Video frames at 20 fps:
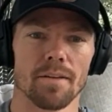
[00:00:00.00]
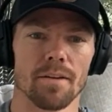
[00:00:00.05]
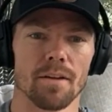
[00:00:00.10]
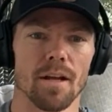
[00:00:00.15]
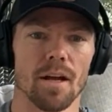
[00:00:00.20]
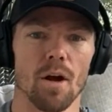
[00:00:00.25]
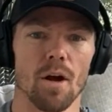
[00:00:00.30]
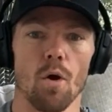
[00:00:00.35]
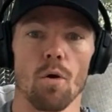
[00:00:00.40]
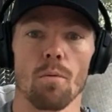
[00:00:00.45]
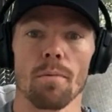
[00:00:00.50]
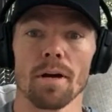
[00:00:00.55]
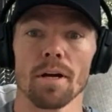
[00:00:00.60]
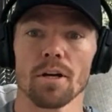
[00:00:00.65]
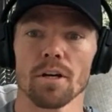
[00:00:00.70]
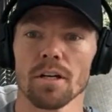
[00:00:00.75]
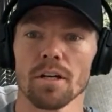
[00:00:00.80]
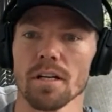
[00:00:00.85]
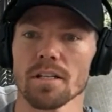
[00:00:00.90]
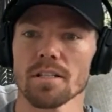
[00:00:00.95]
They're like, oh my
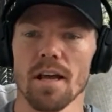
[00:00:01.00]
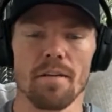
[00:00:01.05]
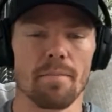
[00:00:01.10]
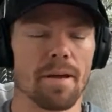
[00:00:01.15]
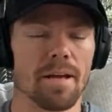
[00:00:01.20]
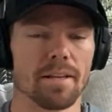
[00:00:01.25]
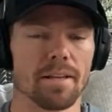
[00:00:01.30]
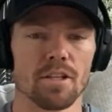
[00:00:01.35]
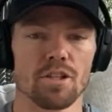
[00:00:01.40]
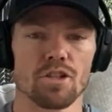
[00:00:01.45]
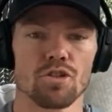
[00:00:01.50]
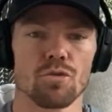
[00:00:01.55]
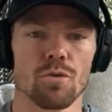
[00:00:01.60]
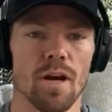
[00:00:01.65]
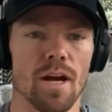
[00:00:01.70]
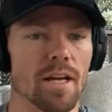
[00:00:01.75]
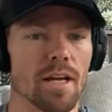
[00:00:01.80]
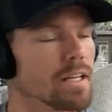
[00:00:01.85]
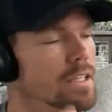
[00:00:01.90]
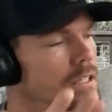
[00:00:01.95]
goodness, I make this
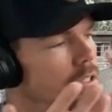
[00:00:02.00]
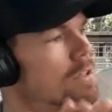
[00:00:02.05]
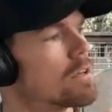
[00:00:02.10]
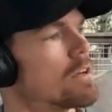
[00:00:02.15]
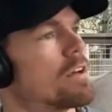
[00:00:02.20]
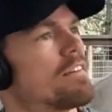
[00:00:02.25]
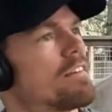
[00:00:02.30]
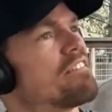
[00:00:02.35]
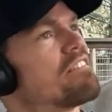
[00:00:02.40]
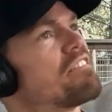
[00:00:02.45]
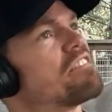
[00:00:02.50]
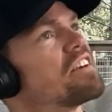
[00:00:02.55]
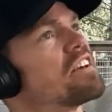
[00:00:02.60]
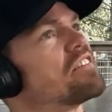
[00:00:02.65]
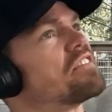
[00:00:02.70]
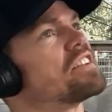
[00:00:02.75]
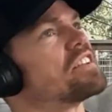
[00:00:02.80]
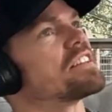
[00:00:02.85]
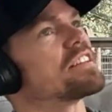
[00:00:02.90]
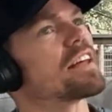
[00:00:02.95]
trade. It's
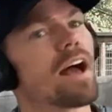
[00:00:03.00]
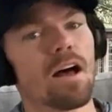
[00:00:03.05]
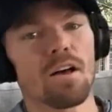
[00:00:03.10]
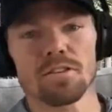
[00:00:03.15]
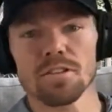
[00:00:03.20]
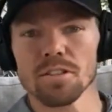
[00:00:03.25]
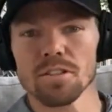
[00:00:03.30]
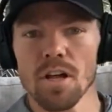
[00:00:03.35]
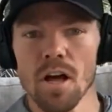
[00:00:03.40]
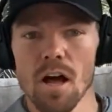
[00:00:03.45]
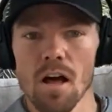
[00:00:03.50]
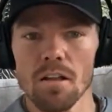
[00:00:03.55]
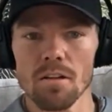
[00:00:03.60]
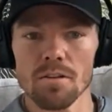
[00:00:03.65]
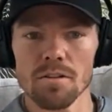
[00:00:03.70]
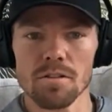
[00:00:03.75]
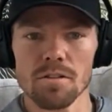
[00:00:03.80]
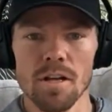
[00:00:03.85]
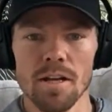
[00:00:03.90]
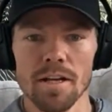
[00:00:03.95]

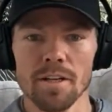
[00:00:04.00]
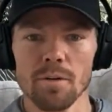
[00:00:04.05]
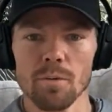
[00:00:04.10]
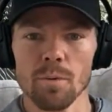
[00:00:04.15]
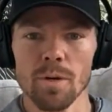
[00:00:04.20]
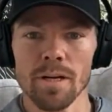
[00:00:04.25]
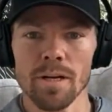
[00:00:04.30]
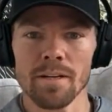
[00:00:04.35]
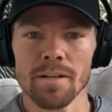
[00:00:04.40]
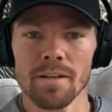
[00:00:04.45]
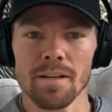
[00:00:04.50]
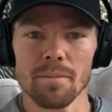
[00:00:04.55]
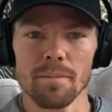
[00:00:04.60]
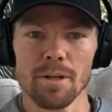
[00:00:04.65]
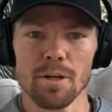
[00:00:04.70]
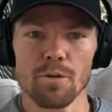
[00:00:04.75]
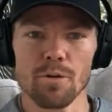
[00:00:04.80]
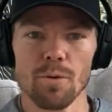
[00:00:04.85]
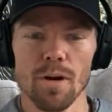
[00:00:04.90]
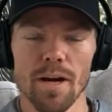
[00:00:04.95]
$50,000. I could win. It'll
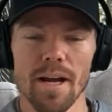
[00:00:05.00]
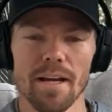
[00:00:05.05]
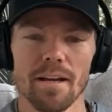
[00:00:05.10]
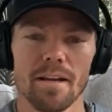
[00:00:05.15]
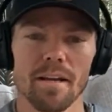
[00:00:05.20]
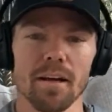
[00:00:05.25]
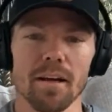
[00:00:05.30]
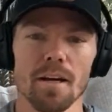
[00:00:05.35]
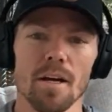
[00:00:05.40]
be great.